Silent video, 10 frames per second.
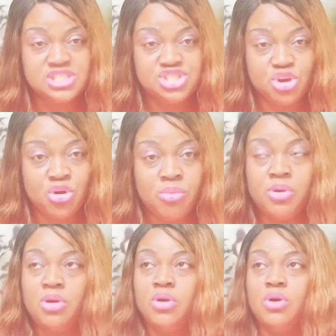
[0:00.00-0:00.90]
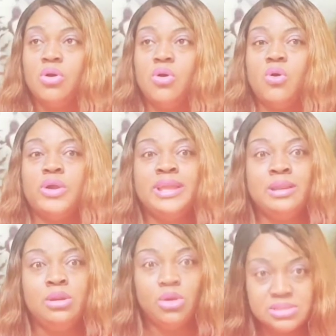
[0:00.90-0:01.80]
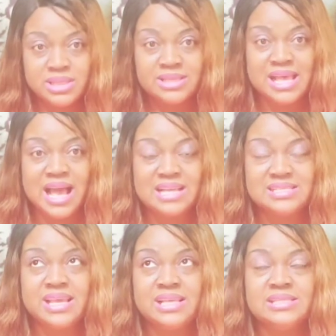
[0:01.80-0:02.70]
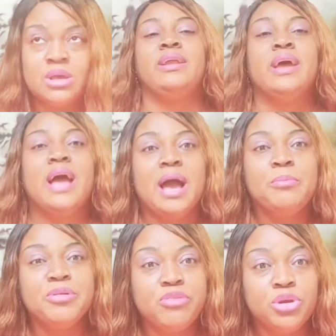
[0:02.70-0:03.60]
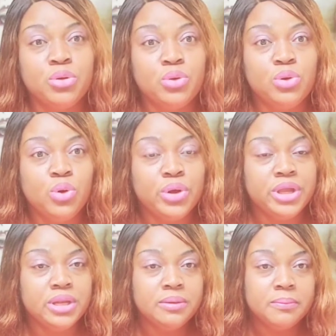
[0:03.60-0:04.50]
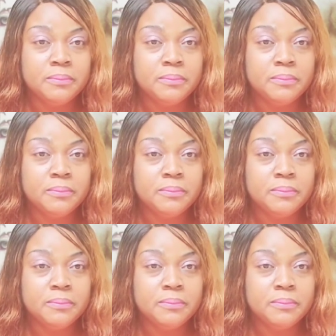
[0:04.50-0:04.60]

job, or he lost his assets, and before you could know it,